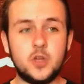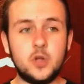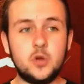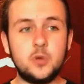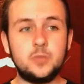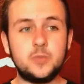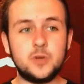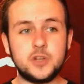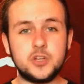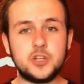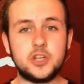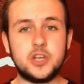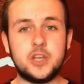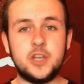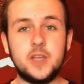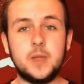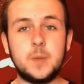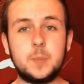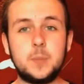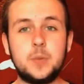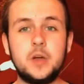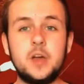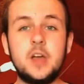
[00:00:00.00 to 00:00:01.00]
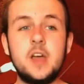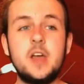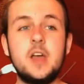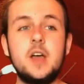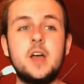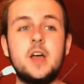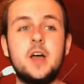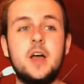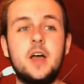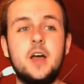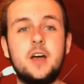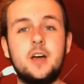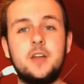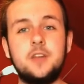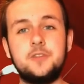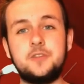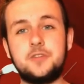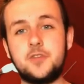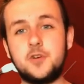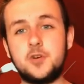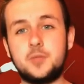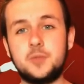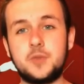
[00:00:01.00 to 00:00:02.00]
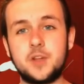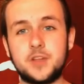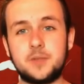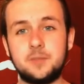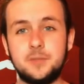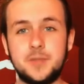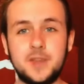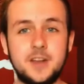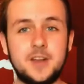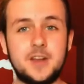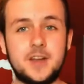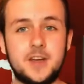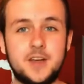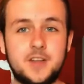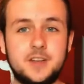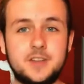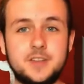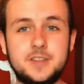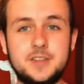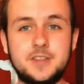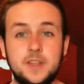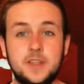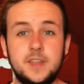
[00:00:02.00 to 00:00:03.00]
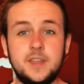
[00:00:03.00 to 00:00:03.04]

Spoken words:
human shape, and form like mitten hands.